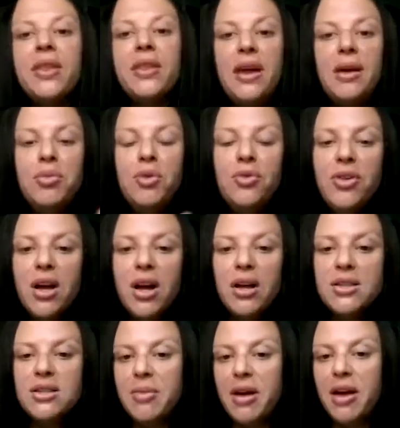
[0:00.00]
Then moving
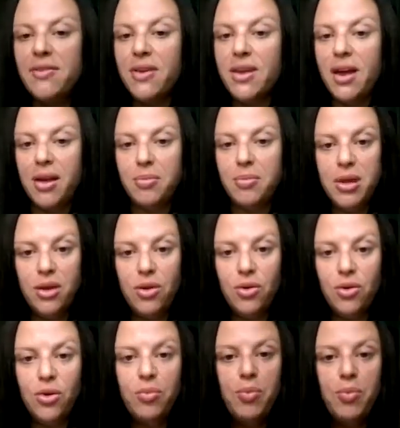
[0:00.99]
on to my VIP
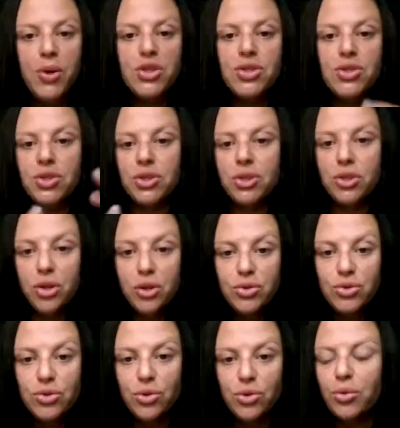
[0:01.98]
group, which is a
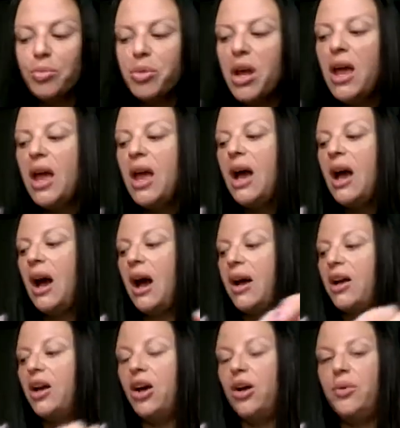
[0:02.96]
closed group,
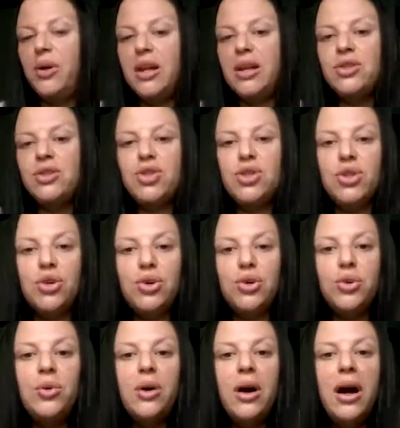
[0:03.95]
I go
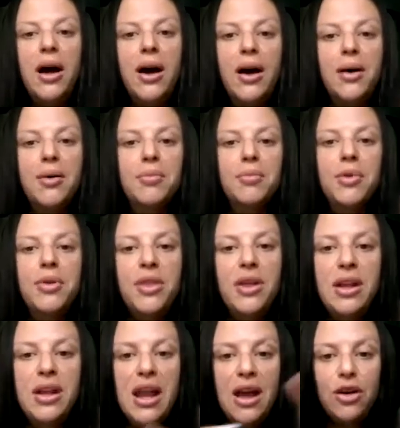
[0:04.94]
into
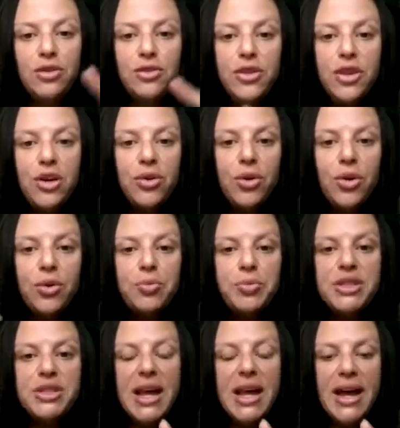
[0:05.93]
the nail fee
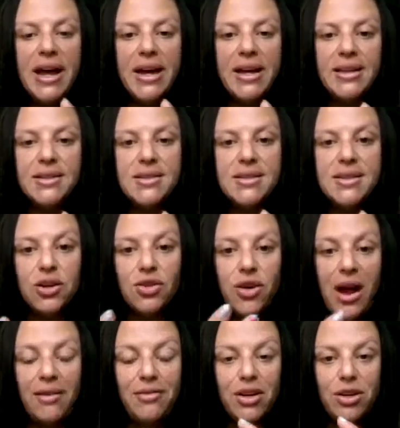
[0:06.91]
groups and the
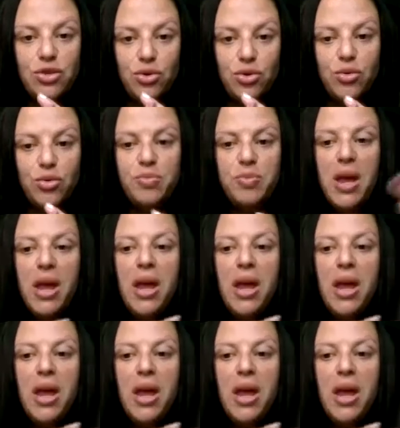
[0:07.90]
graphics group